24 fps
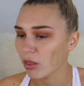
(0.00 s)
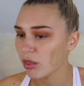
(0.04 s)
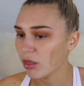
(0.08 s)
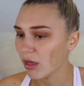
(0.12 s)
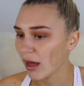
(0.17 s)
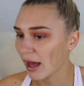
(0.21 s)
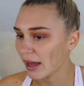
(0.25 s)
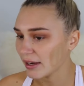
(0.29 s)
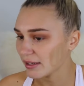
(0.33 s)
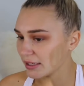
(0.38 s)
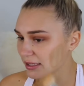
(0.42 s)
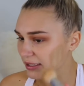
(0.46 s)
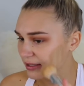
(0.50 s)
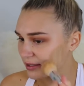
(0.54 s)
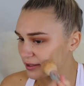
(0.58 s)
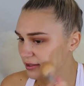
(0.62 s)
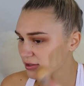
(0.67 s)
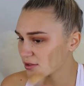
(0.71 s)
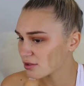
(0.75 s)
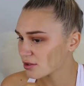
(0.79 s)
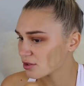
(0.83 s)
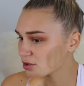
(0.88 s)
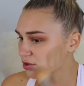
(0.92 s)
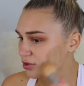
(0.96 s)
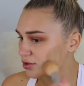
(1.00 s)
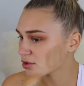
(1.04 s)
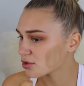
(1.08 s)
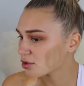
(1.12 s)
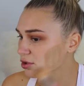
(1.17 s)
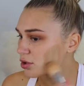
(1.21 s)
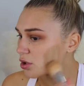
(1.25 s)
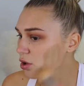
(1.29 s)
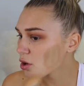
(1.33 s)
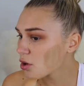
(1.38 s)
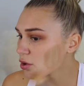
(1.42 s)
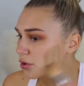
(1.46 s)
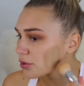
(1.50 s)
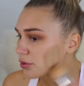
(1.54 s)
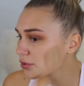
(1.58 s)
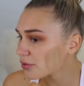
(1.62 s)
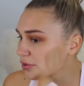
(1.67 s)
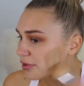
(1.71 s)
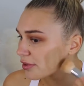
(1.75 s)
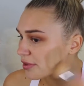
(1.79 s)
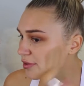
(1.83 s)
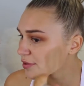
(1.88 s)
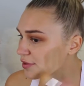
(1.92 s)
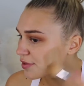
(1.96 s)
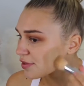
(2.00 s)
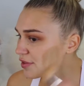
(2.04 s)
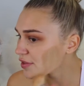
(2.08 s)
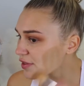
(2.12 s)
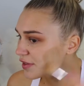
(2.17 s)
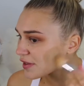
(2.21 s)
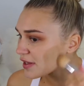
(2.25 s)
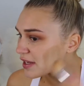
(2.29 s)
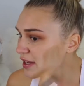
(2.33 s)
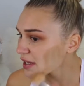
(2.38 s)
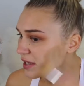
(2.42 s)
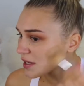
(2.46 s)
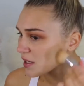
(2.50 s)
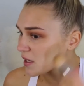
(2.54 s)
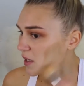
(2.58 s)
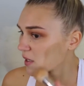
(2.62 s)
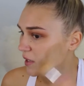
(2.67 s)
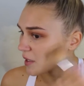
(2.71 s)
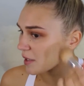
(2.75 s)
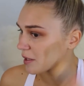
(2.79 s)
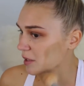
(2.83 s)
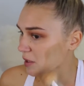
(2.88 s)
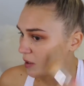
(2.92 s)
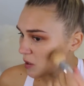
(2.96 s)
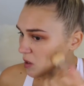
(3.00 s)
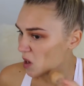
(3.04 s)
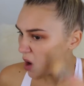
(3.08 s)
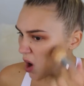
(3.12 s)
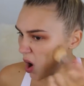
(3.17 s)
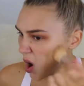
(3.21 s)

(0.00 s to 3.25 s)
That is so thick.